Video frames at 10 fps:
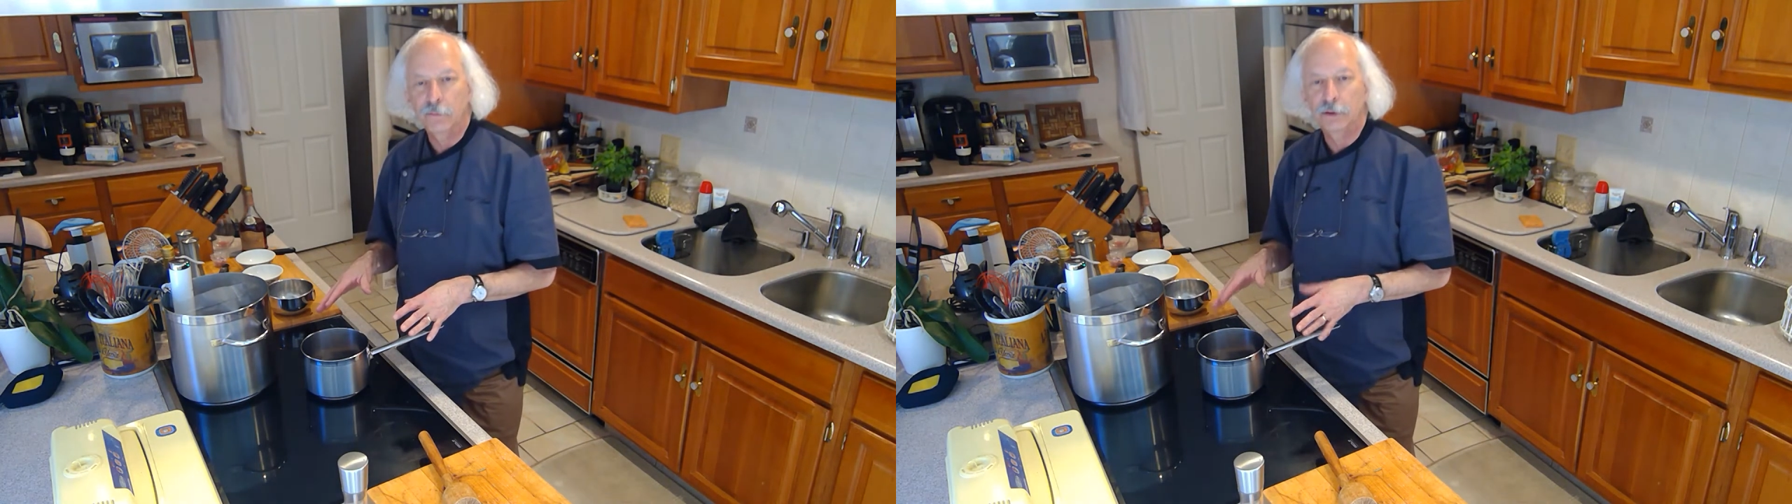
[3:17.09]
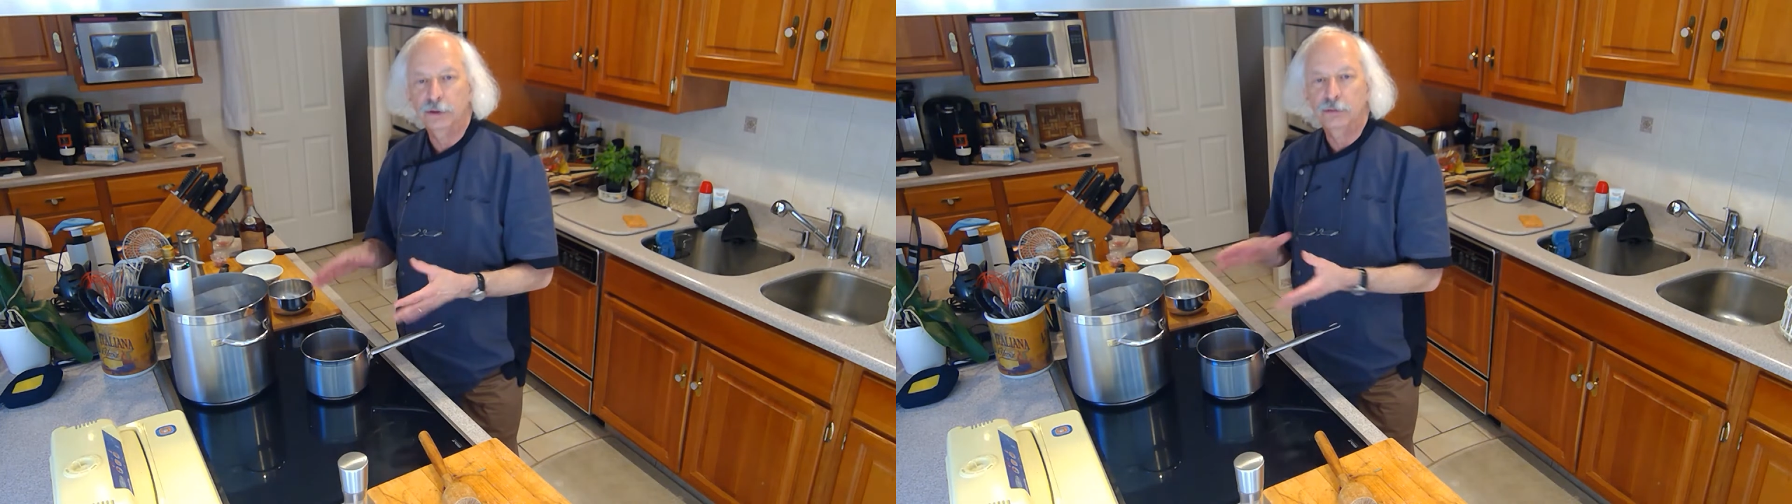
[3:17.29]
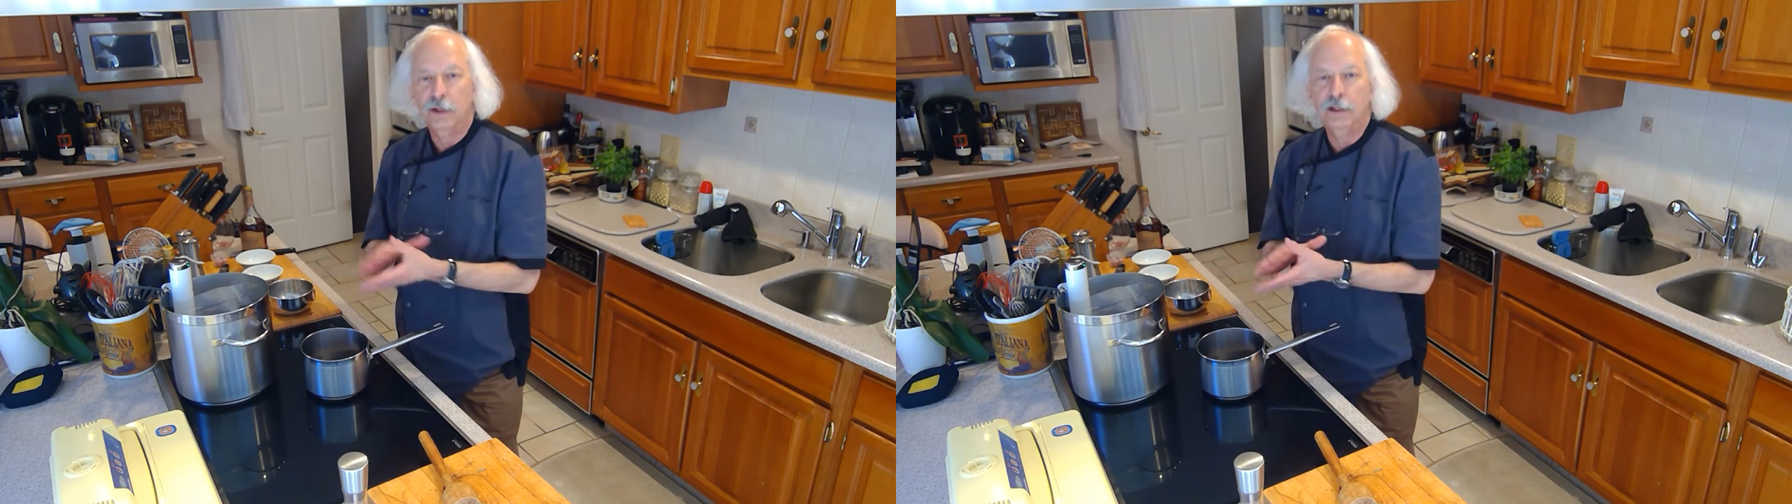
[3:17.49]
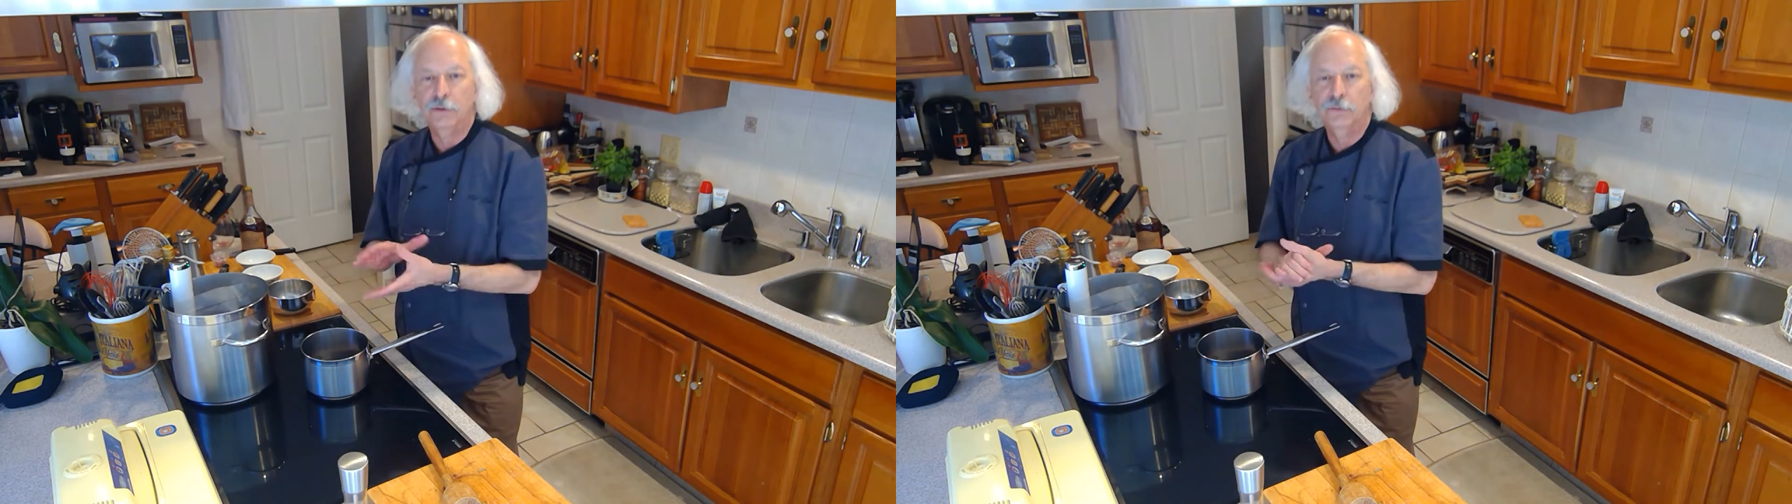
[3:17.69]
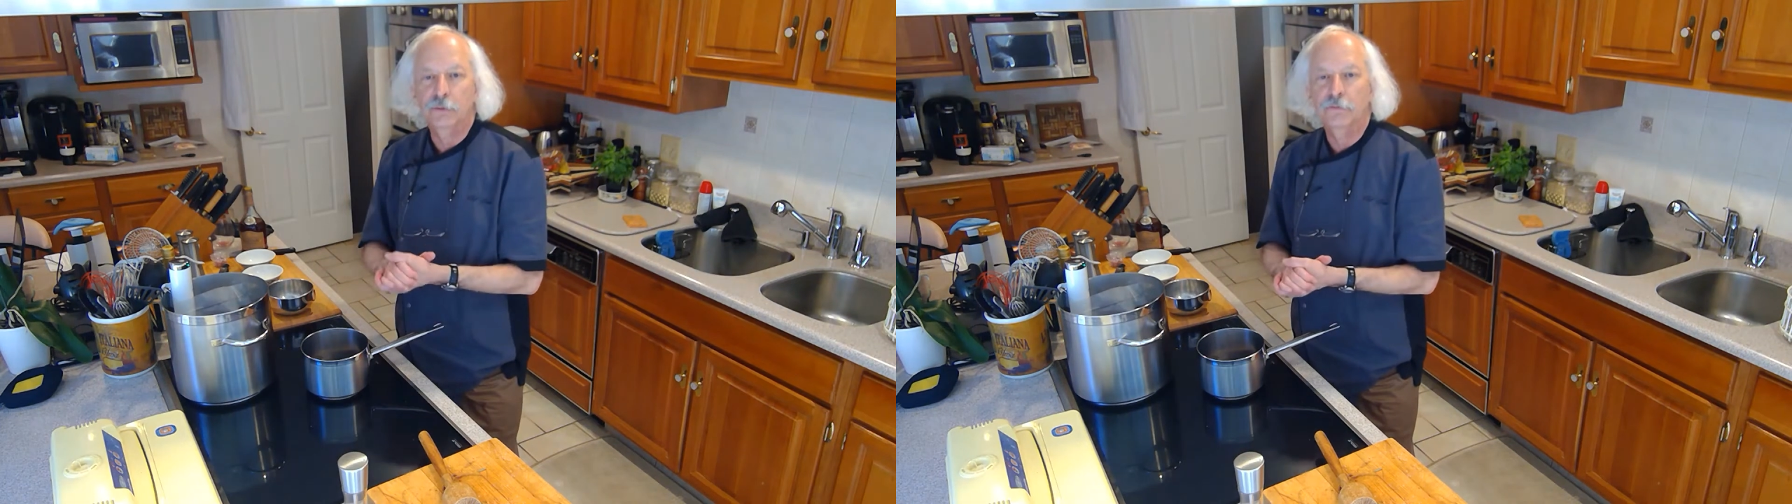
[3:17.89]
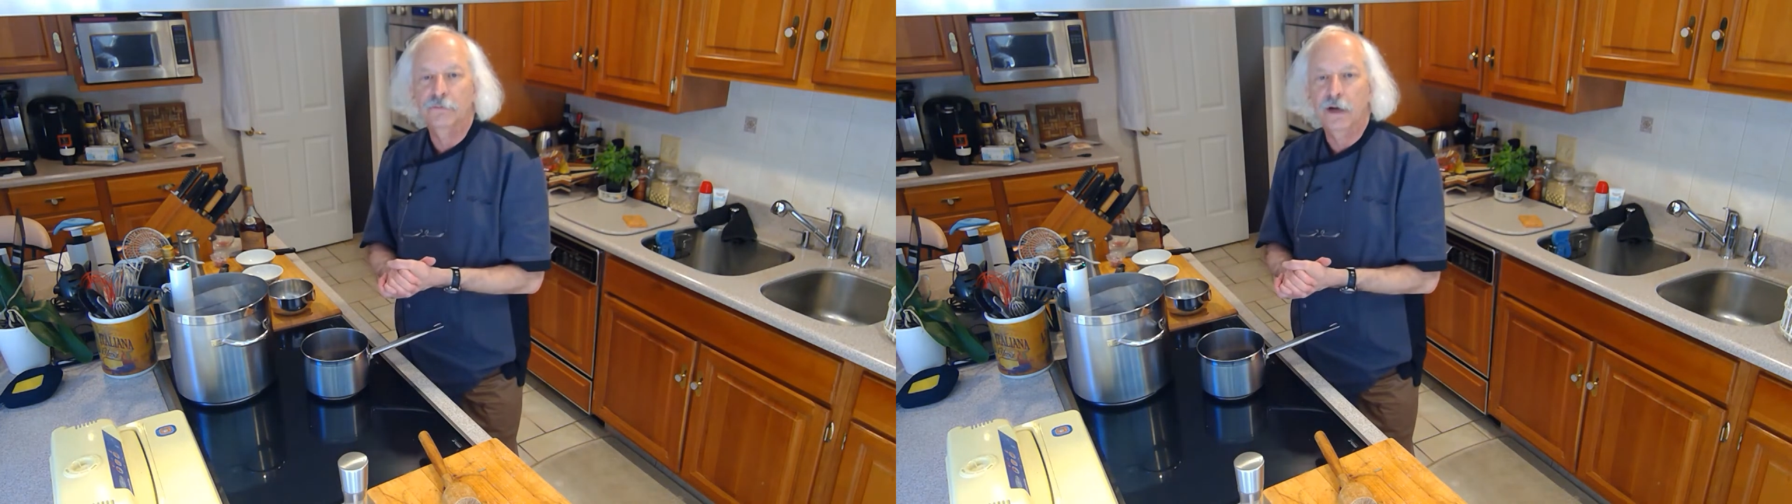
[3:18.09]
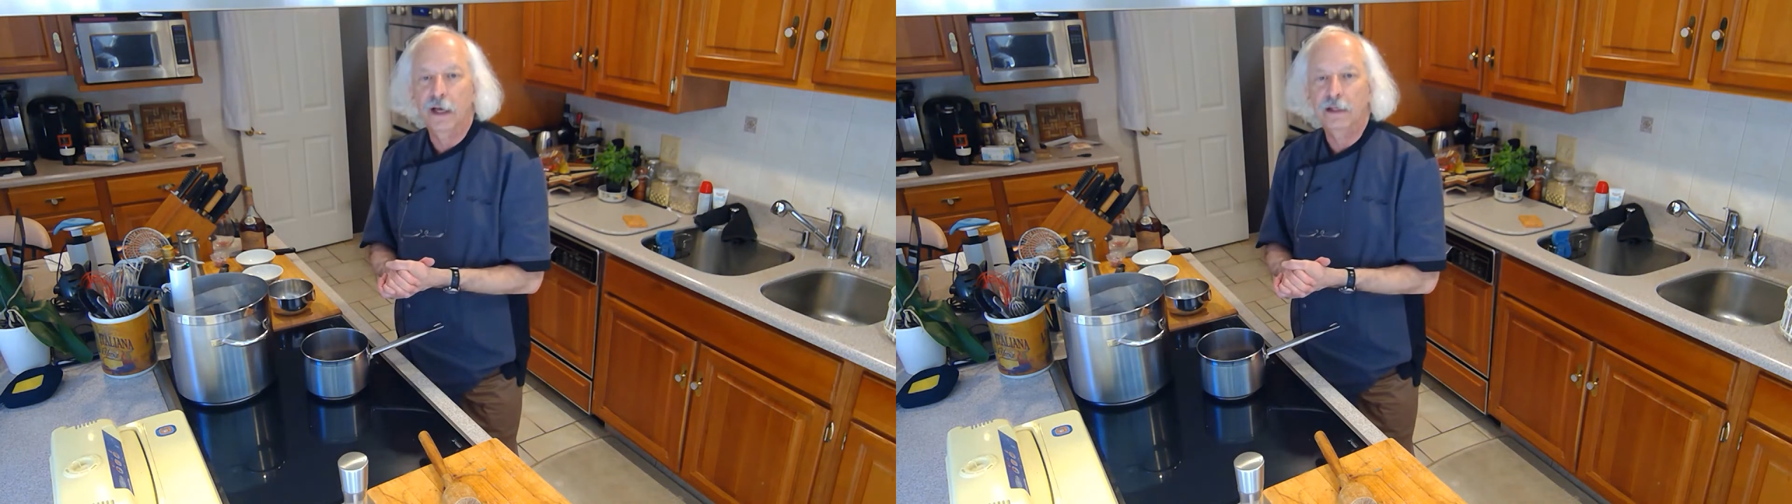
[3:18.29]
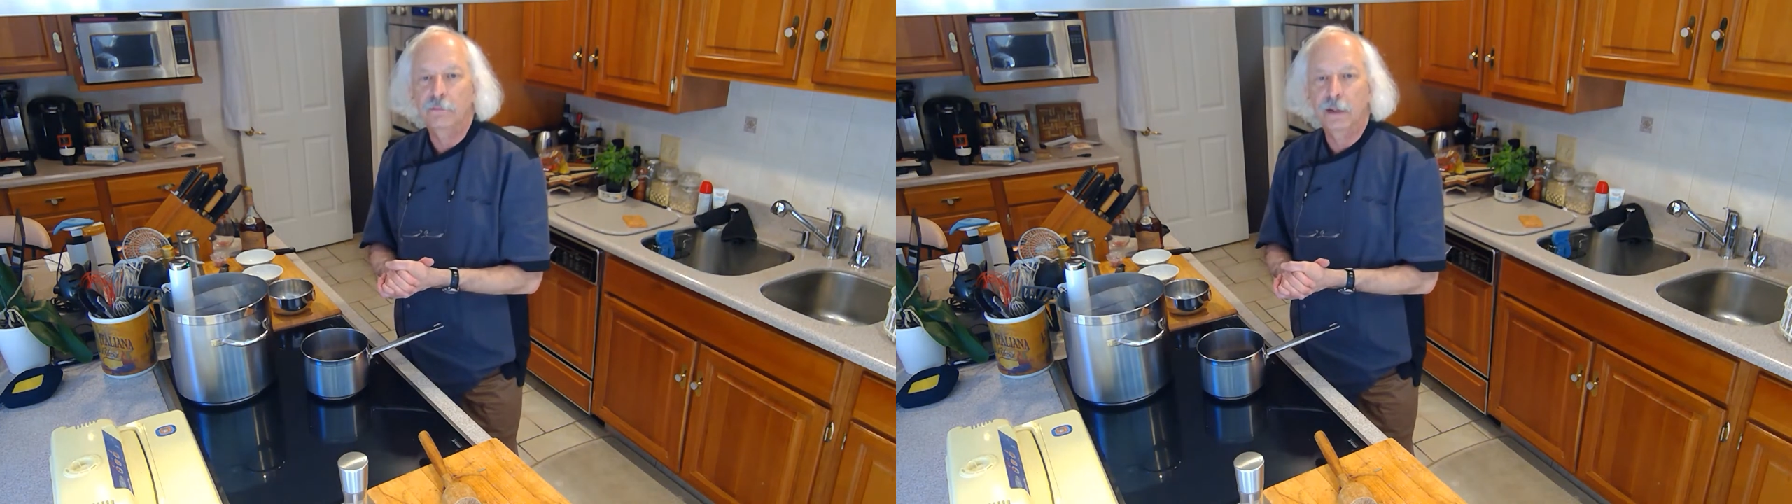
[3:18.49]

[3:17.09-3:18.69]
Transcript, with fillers: I'm going to strain it through a fine